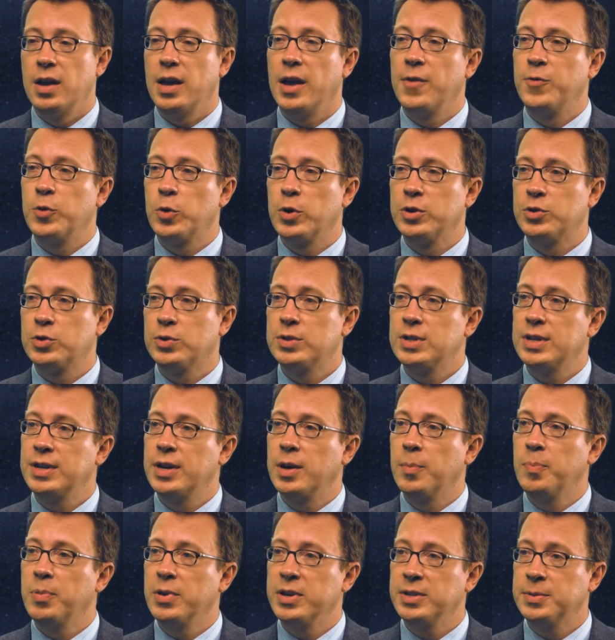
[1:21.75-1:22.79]
If you're interested
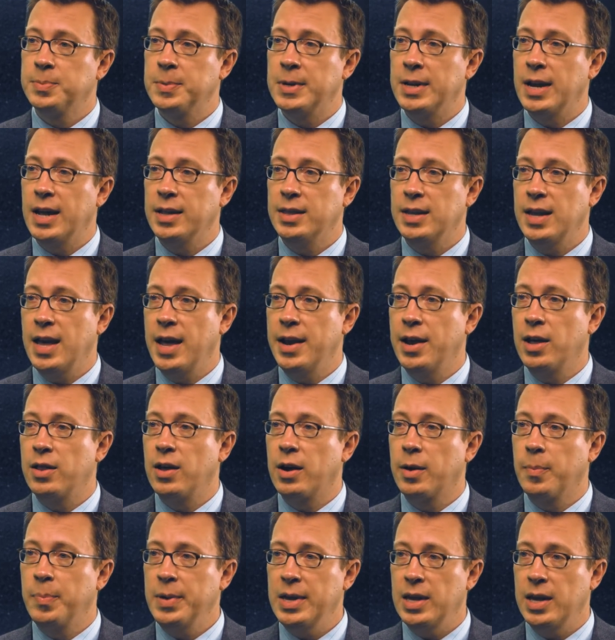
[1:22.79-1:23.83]
in a placement at the
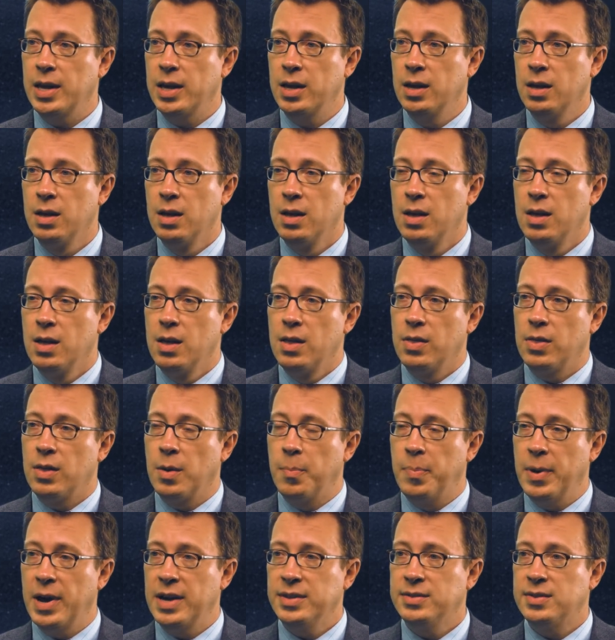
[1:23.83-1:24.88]
NLRB,
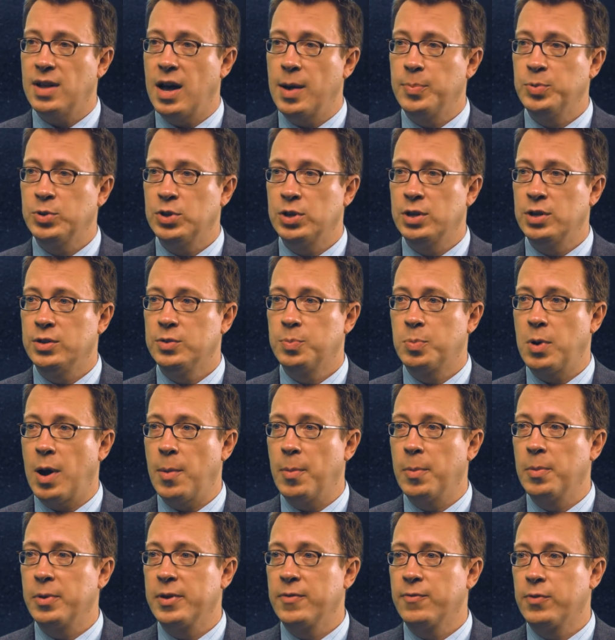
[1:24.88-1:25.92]
the best option is
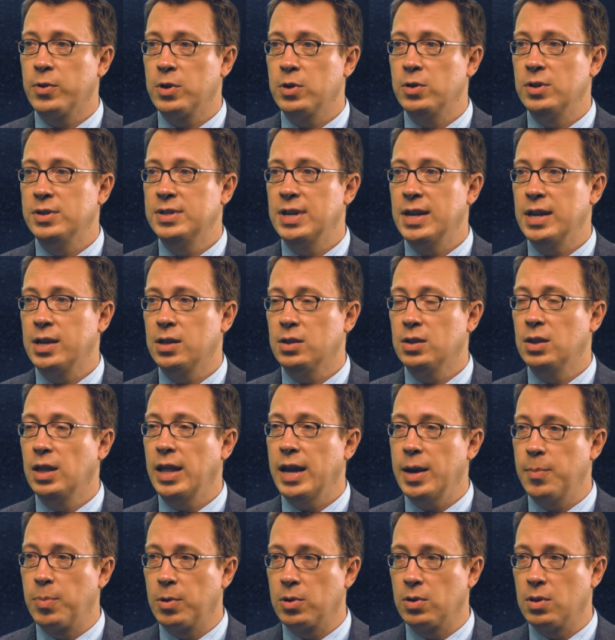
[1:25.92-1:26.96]
probably for you to take
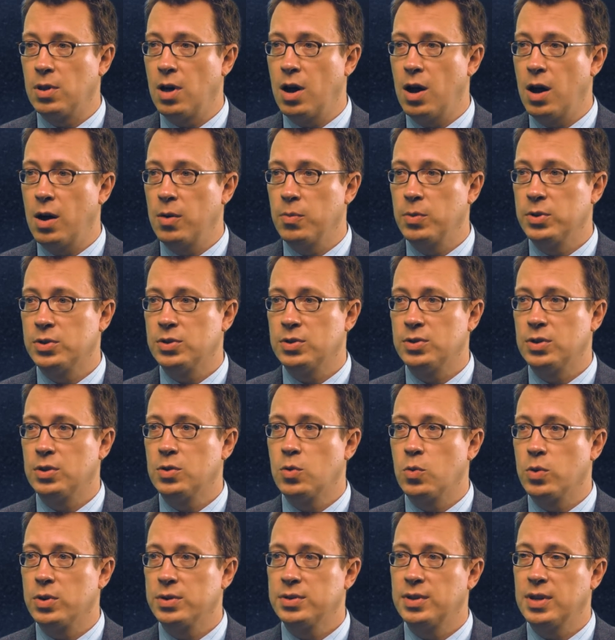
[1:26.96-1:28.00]
labor law, which is a
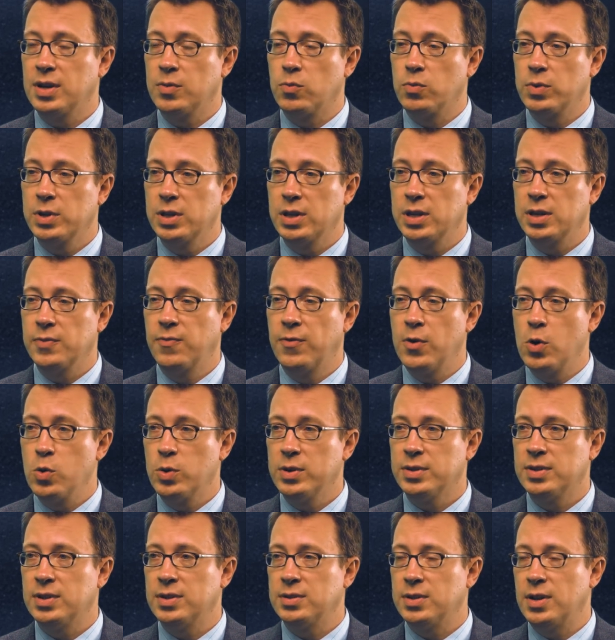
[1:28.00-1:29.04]
course that really
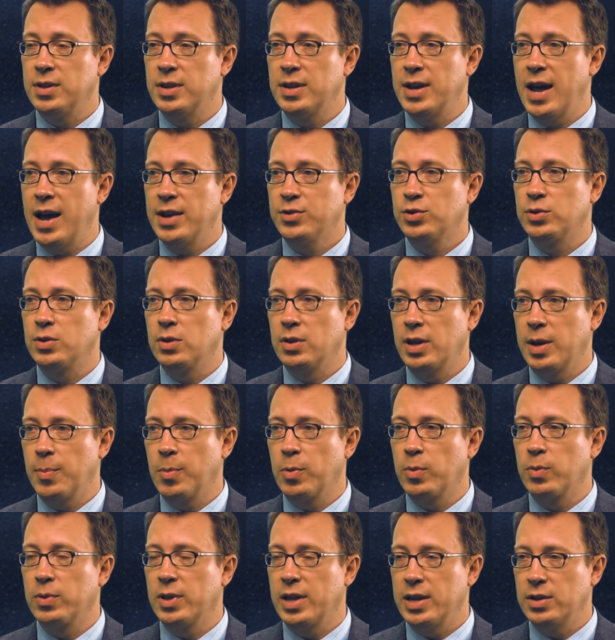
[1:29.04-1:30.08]
focuses on the National
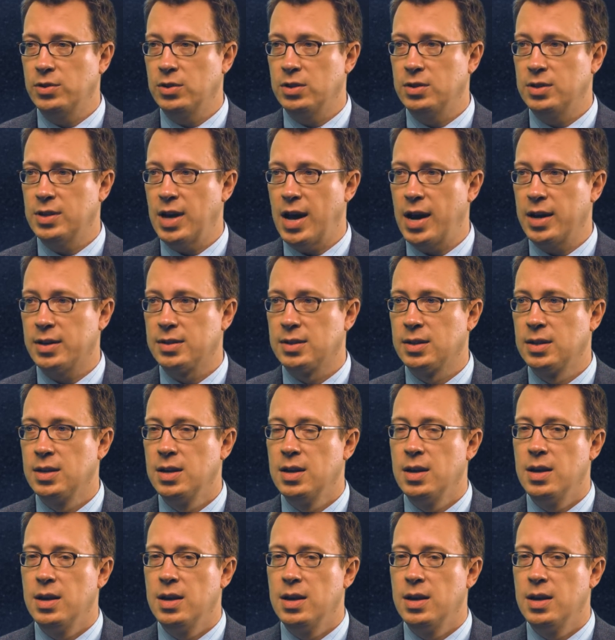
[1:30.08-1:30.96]
Labor Relations Act.